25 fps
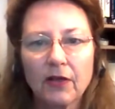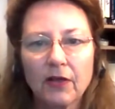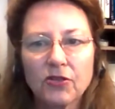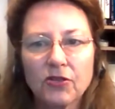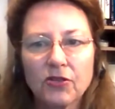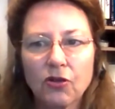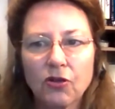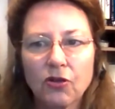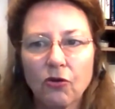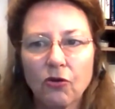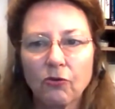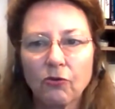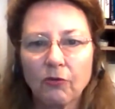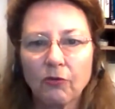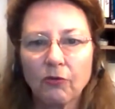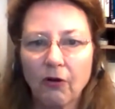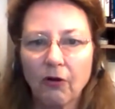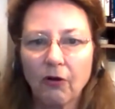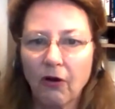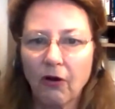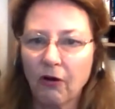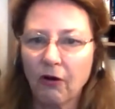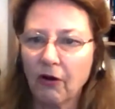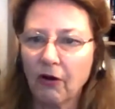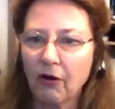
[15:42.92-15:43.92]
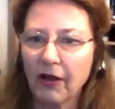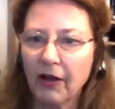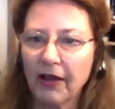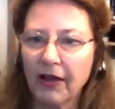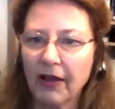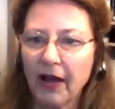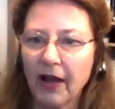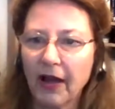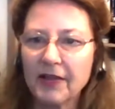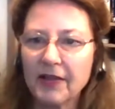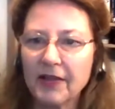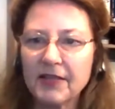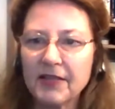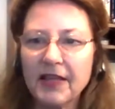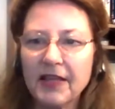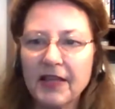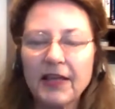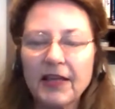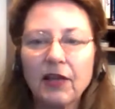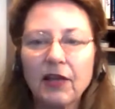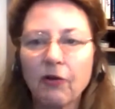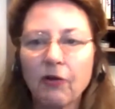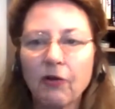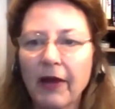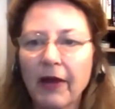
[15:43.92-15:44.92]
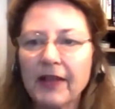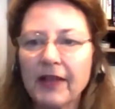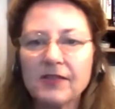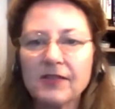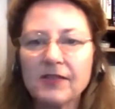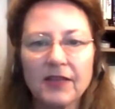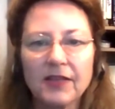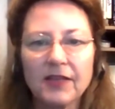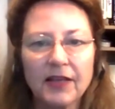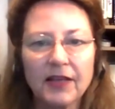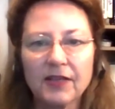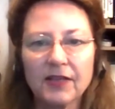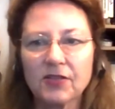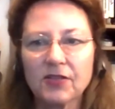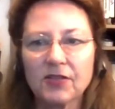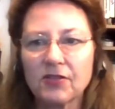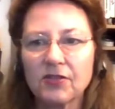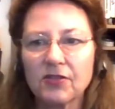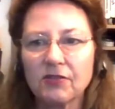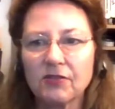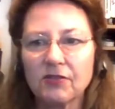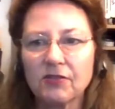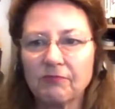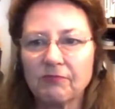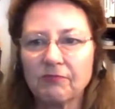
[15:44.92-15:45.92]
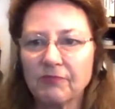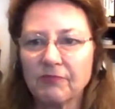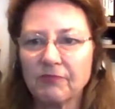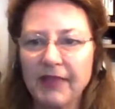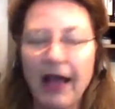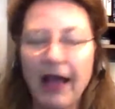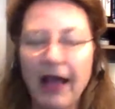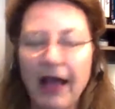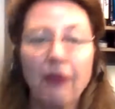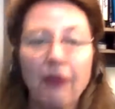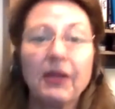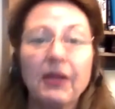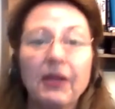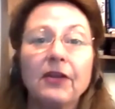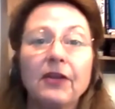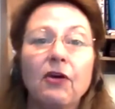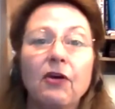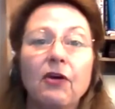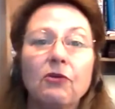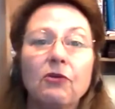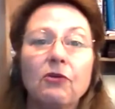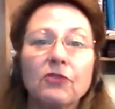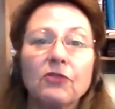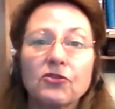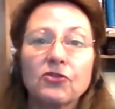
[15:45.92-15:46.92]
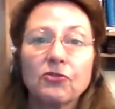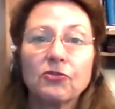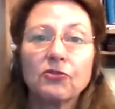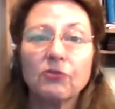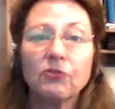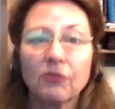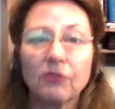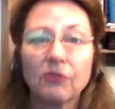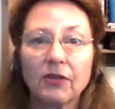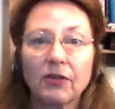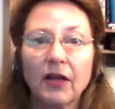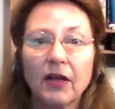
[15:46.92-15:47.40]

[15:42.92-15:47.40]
So us eating grains is, now they know the truth,